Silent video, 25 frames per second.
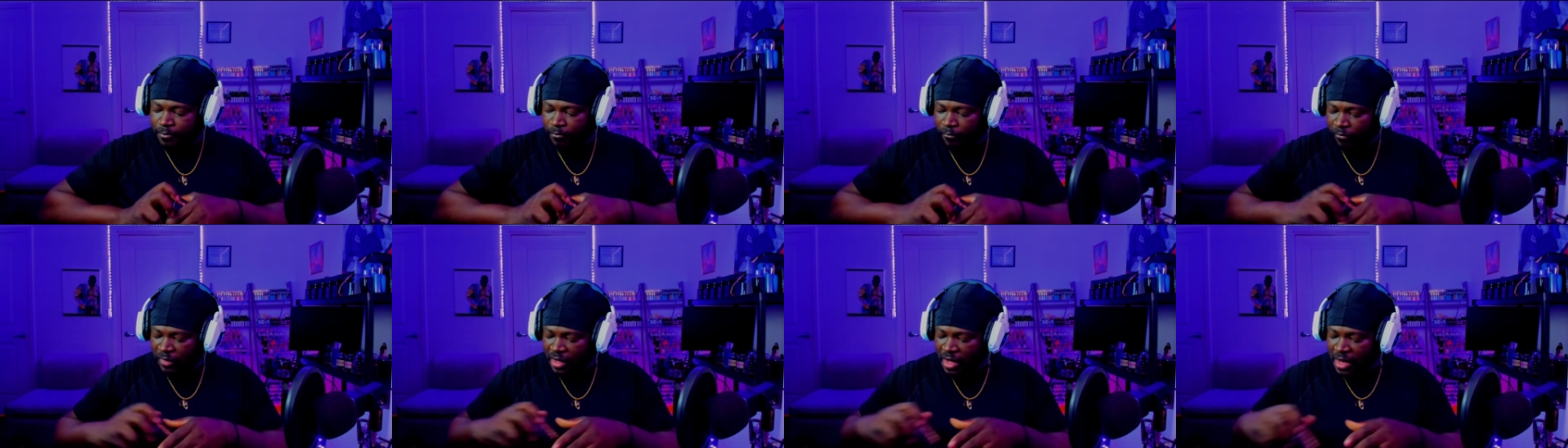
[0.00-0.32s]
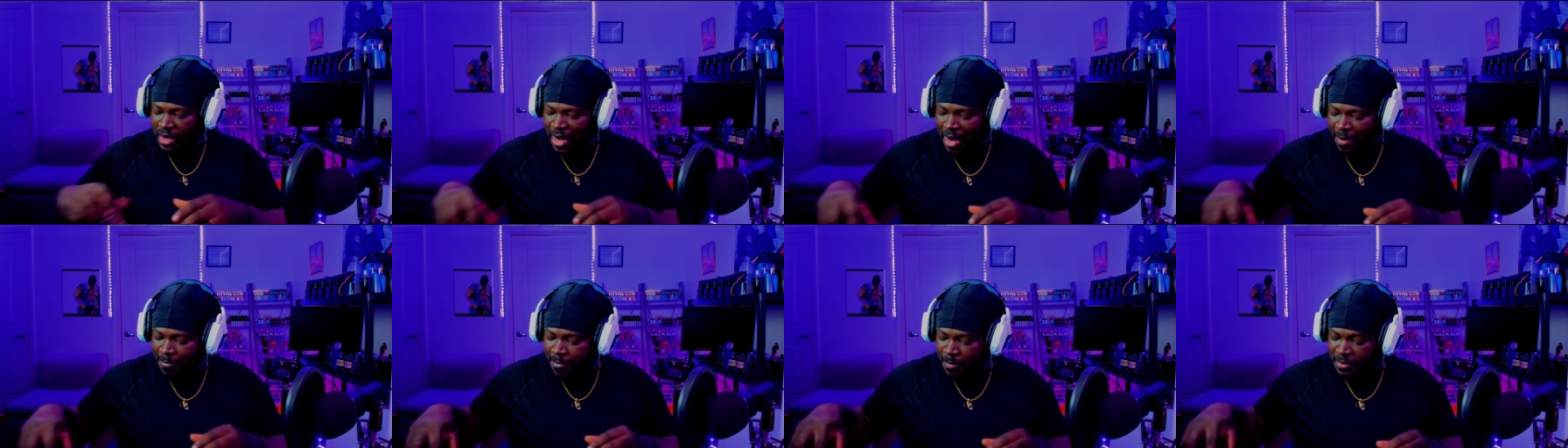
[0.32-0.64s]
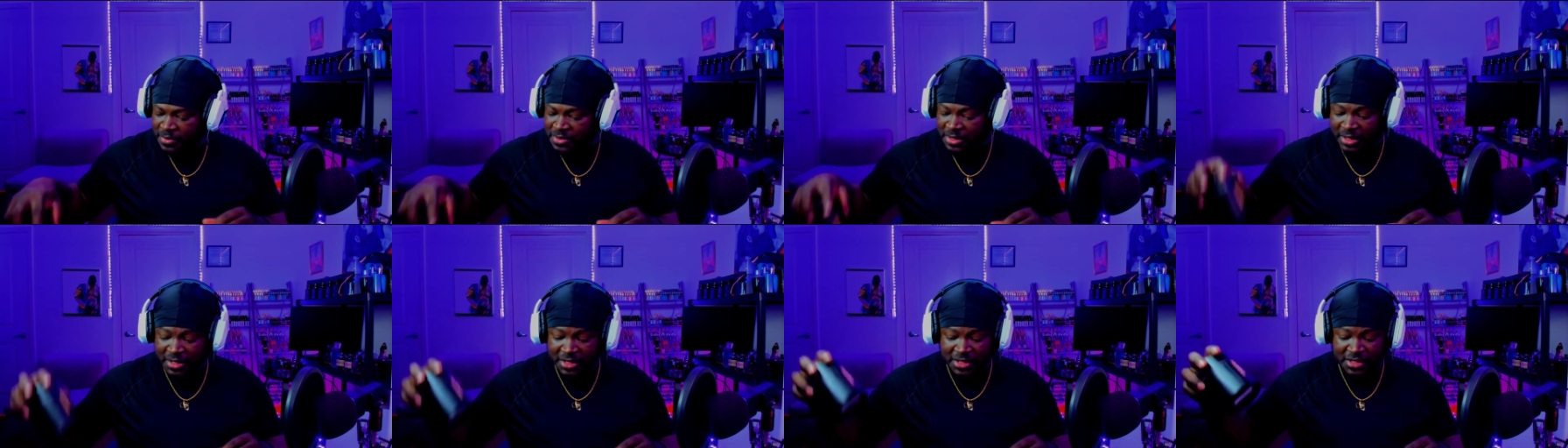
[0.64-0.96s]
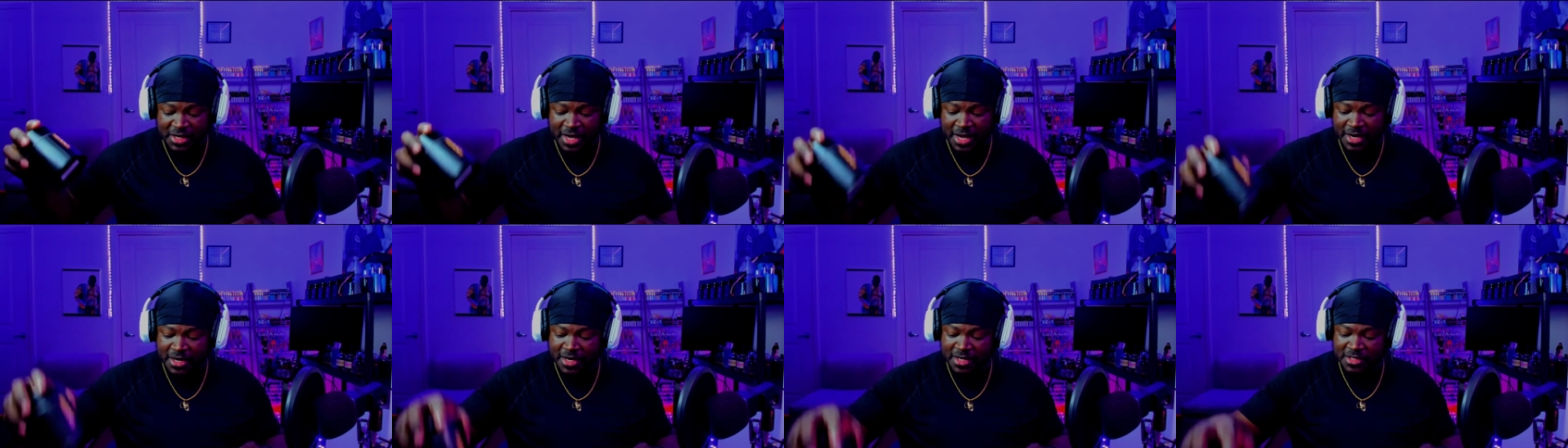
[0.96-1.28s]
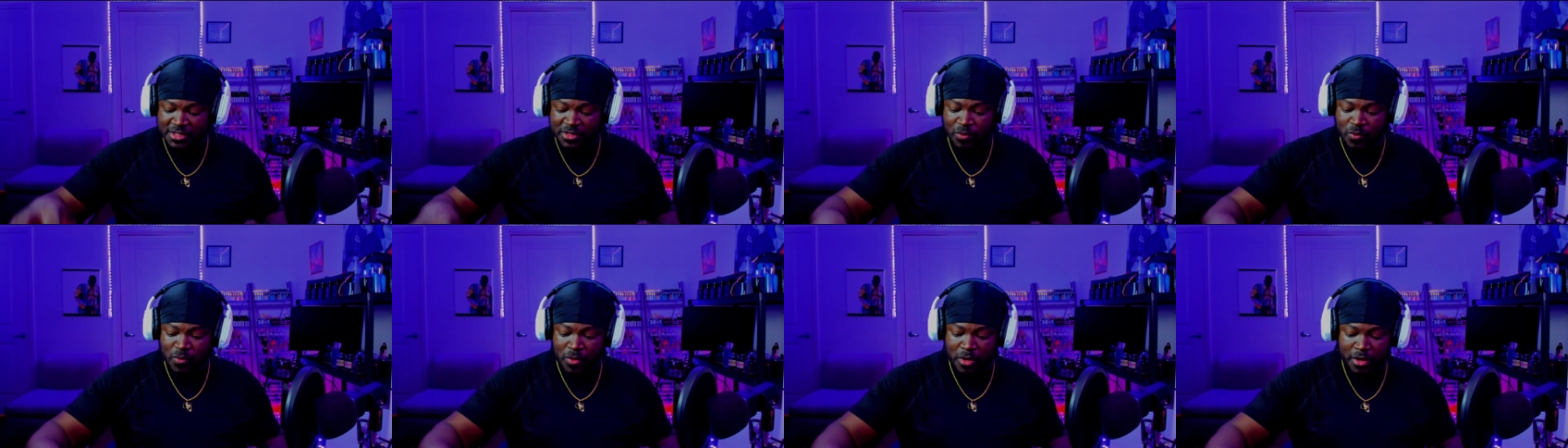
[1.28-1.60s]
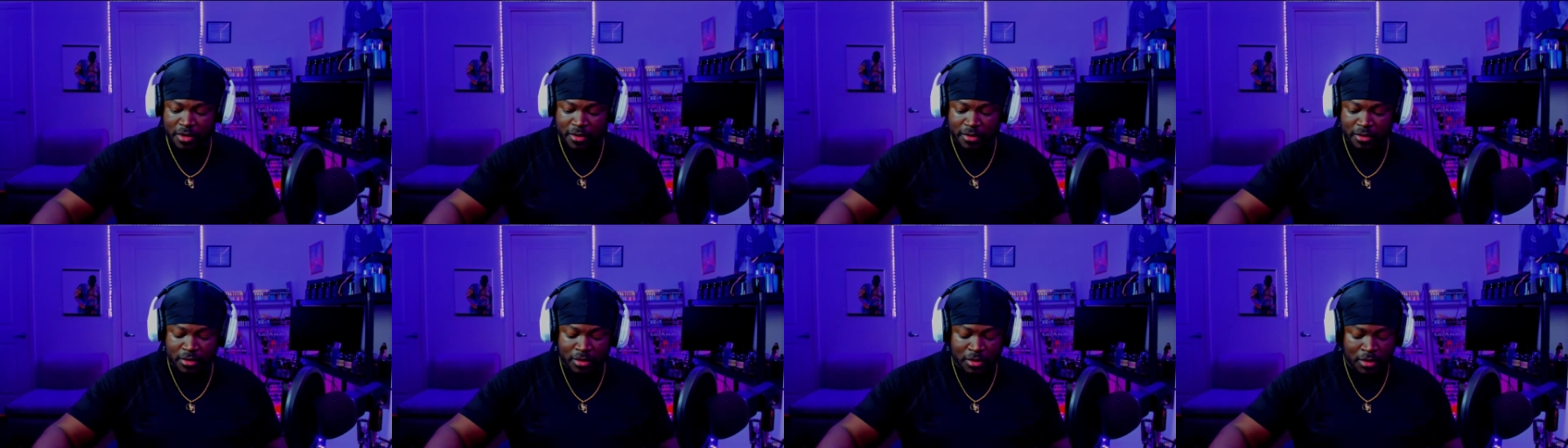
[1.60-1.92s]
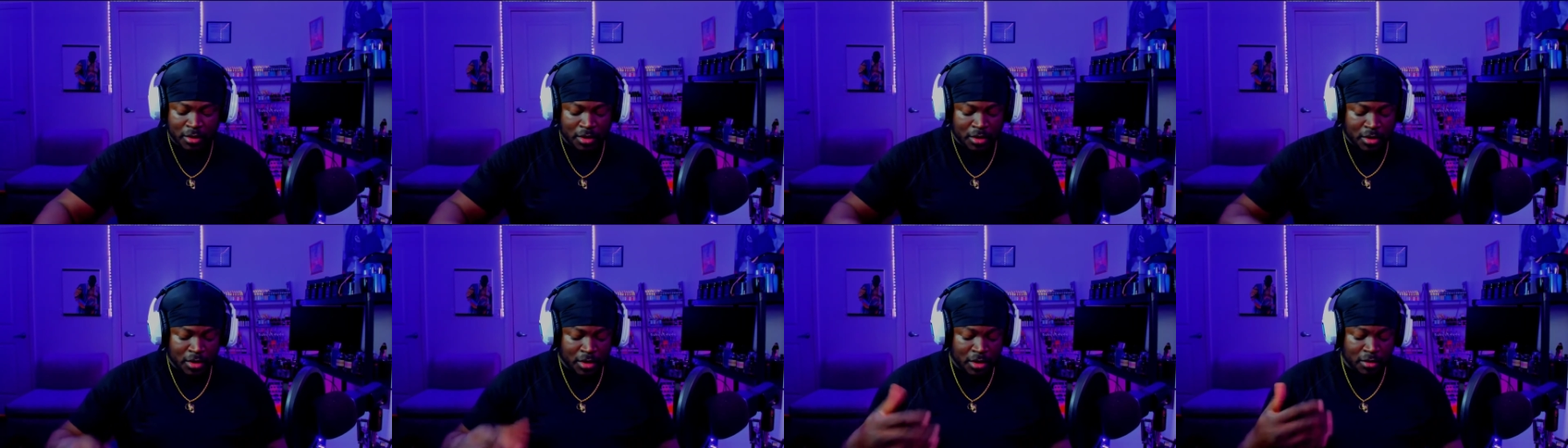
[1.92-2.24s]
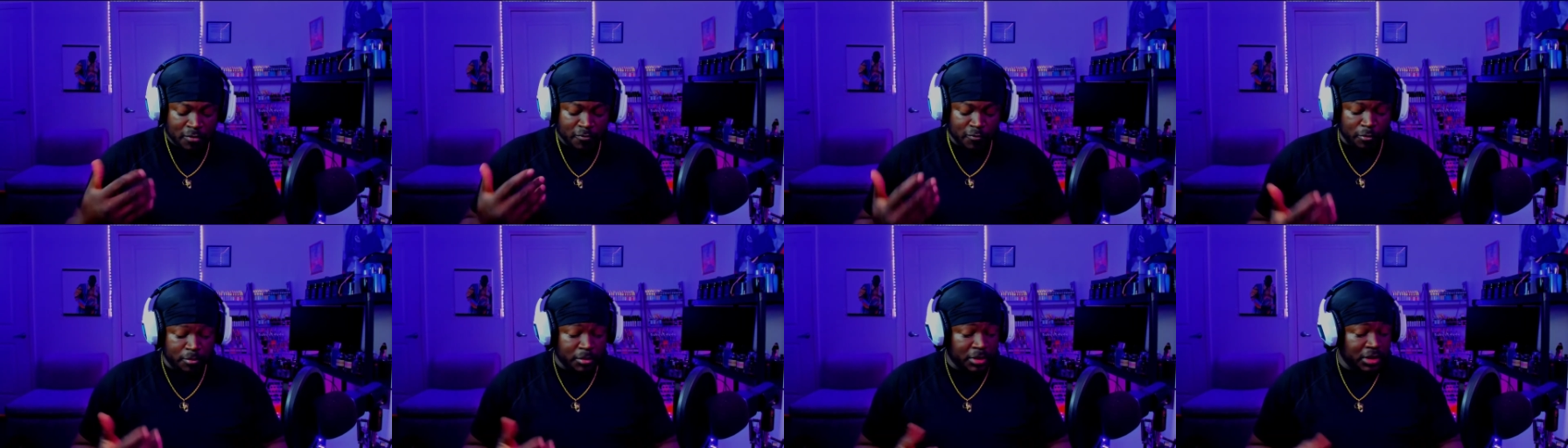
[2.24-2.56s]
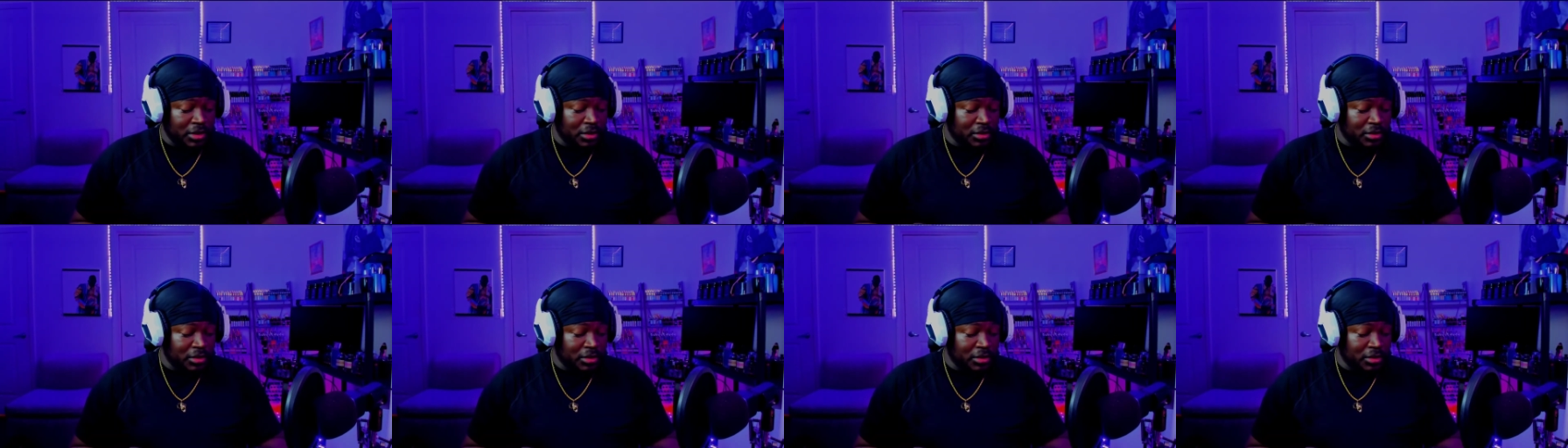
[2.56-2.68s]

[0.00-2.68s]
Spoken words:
A lot of people say that doesn't work. For me,